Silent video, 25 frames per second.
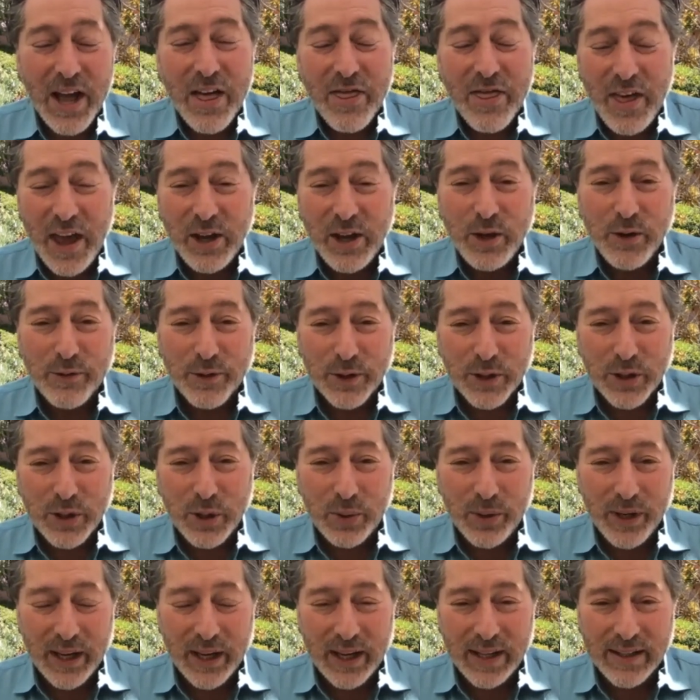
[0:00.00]
Thank you for
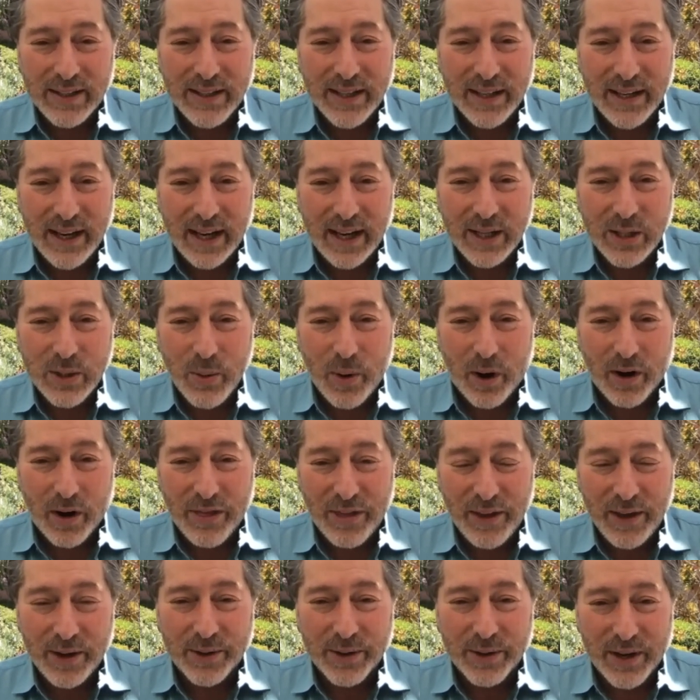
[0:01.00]
tuning in today to our
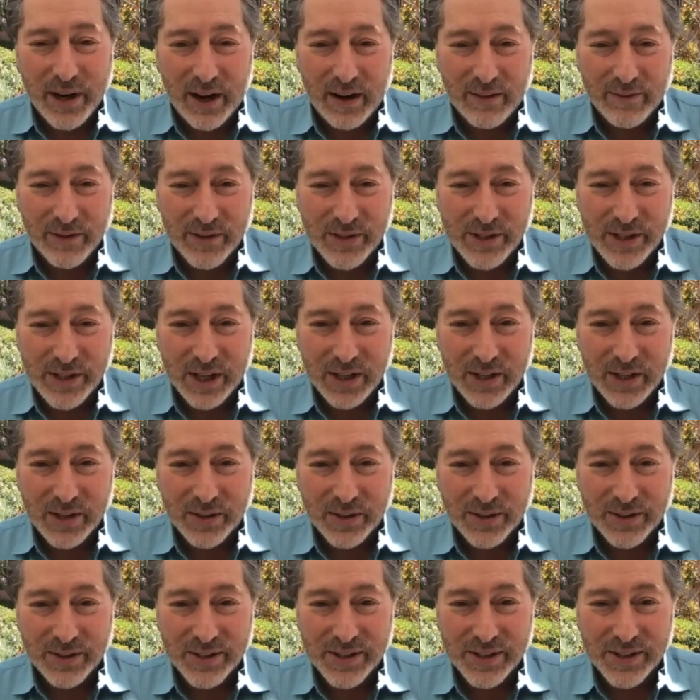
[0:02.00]
theatre
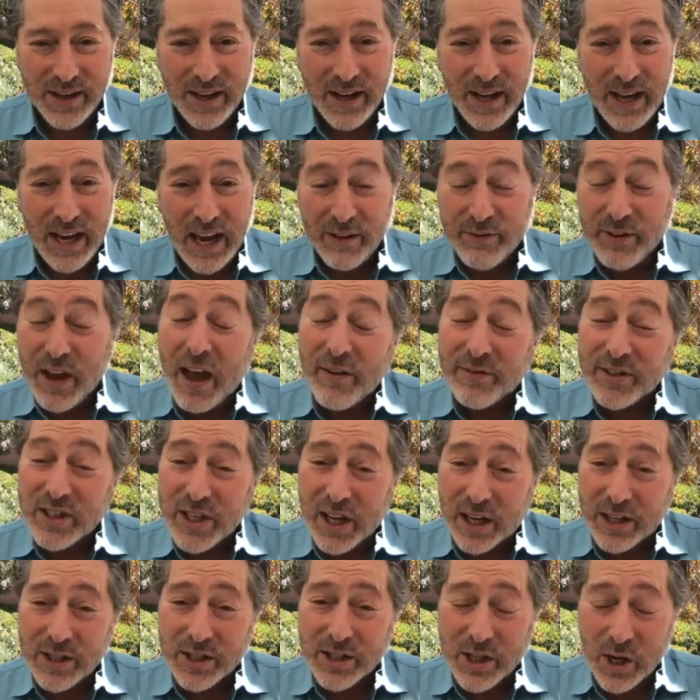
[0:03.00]
conversations. If you haven't
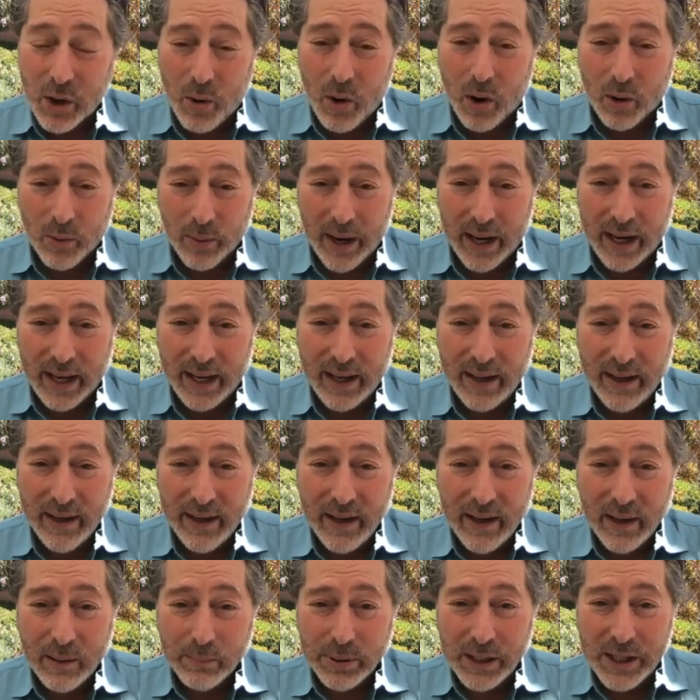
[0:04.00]
done so already,
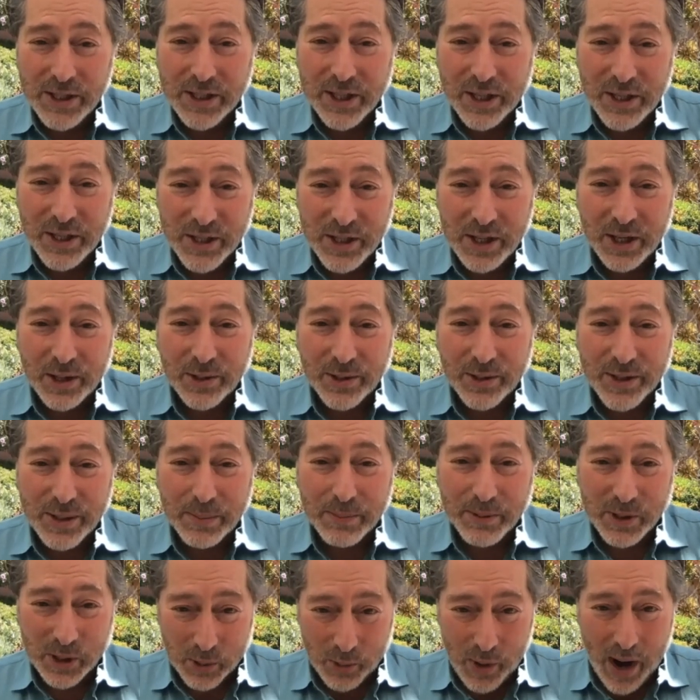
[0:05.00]
please consider
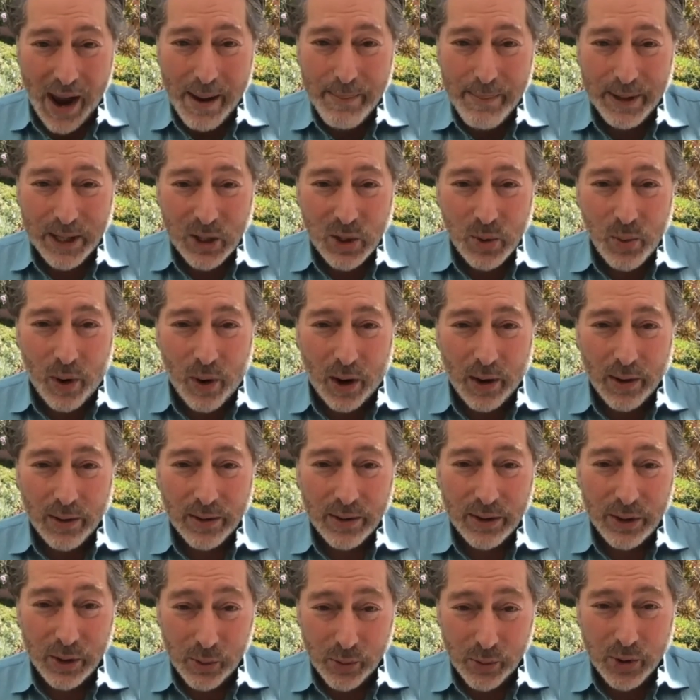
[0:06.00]
subscribing to our
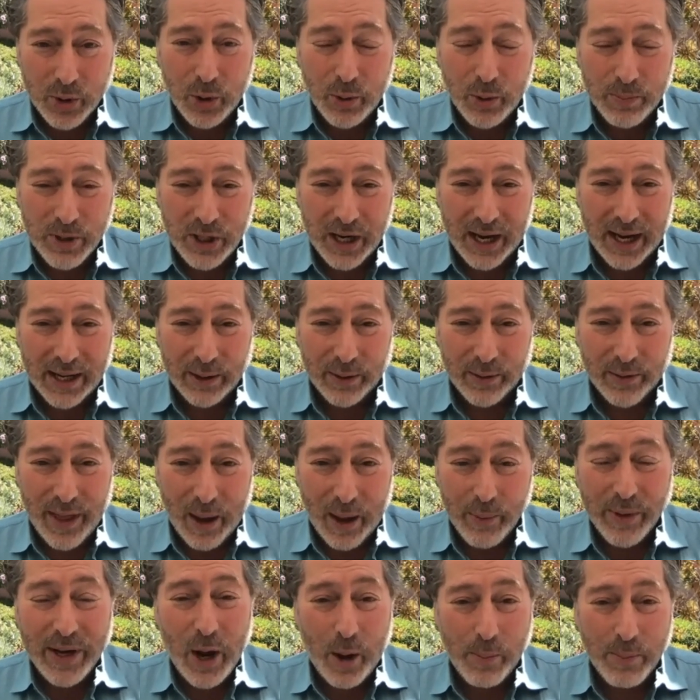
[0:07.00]
YouTube channel.
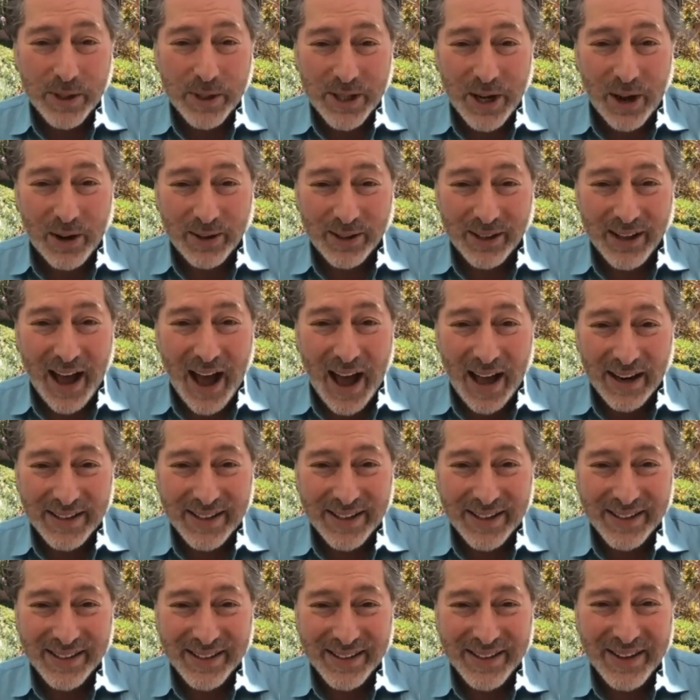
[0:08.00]
That would help us out a lot.
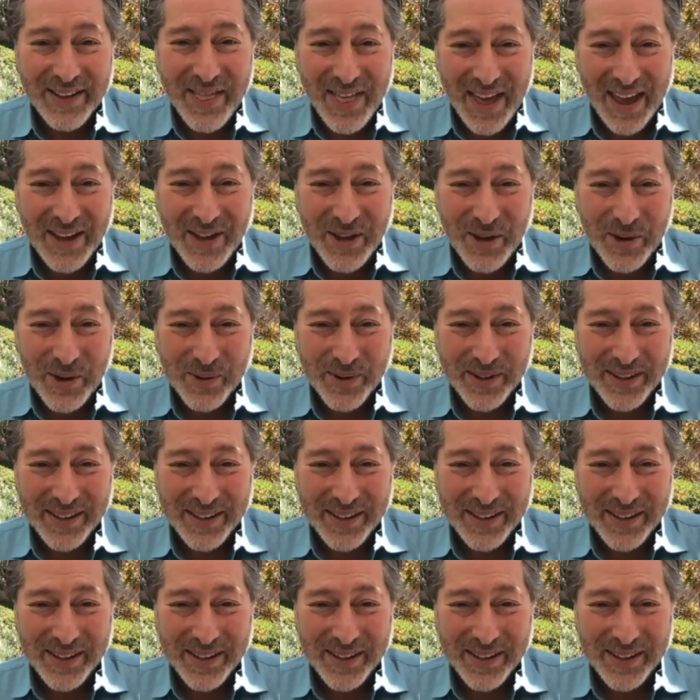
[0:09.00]
Thank you.